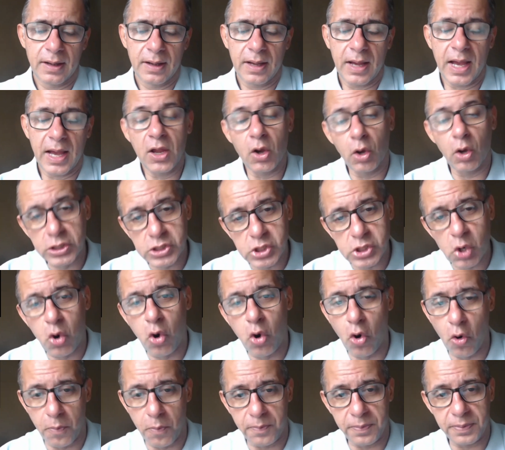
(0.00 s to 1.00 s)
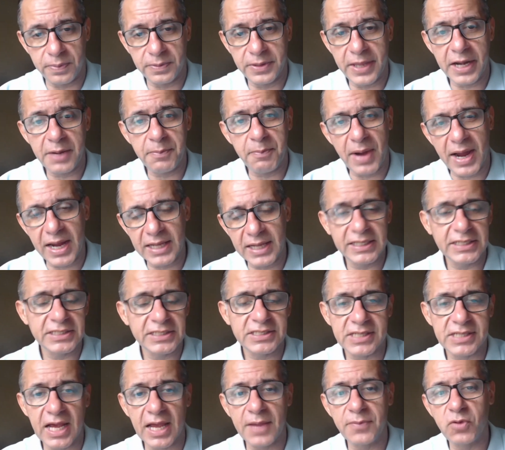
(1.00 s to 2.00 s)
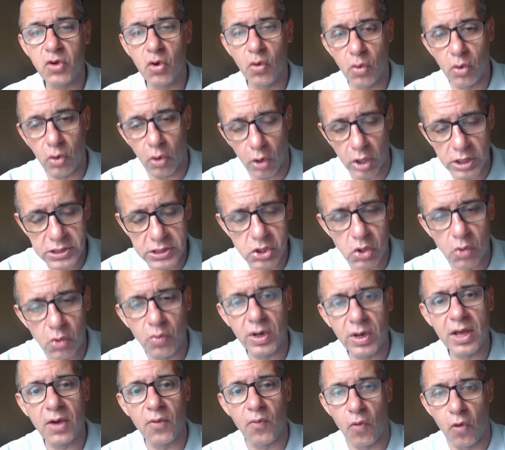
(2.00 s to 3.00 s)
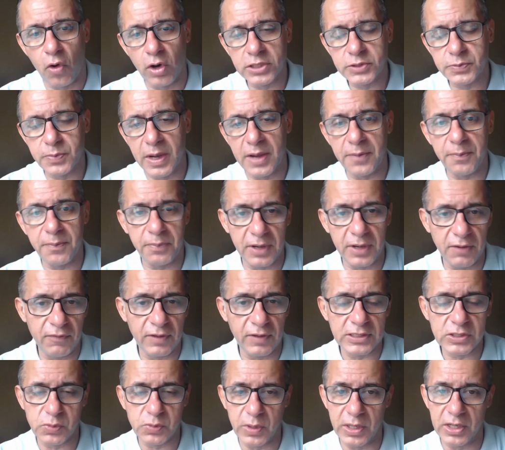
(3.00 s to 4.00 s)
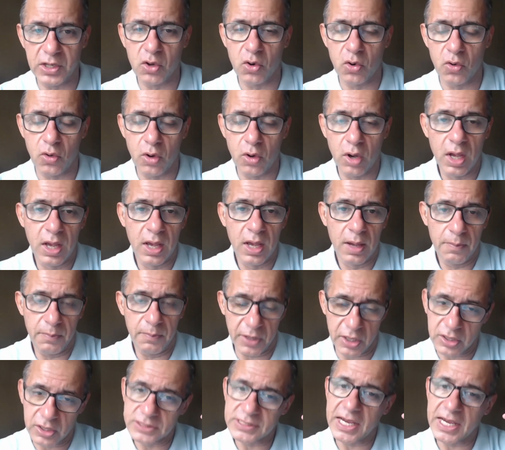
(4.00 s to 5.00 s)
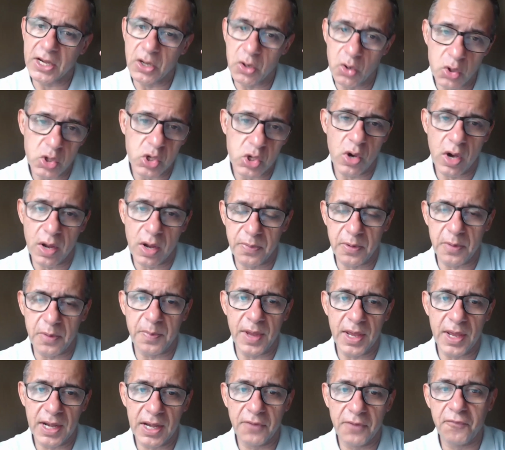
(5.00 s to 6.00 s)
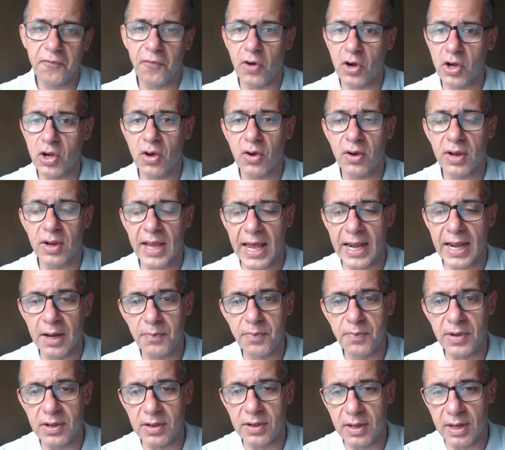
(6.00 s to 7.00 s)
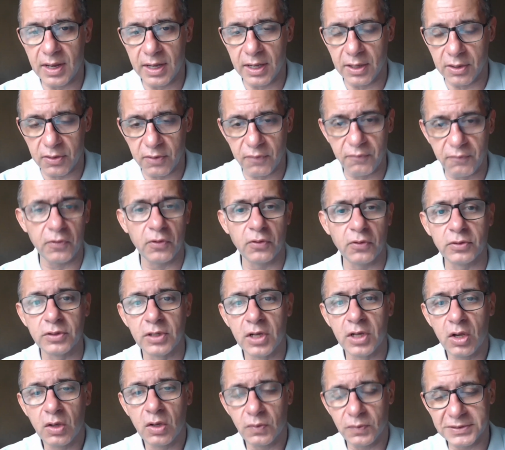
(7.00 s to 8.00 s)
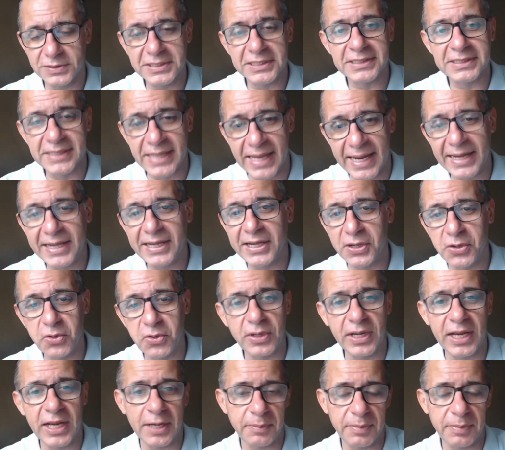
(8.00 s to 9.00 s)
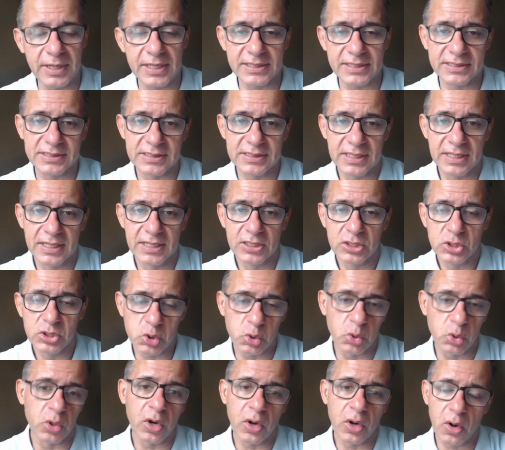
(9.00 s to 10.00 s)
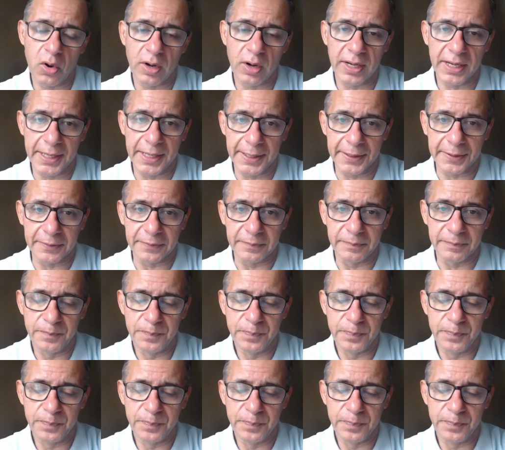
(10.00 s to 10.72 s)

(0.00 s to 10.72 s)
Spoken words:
I also hope that by this time you also would have watched my previous video, because I know you are preparing for your Gallup interview, which is likely to take place sooner or later.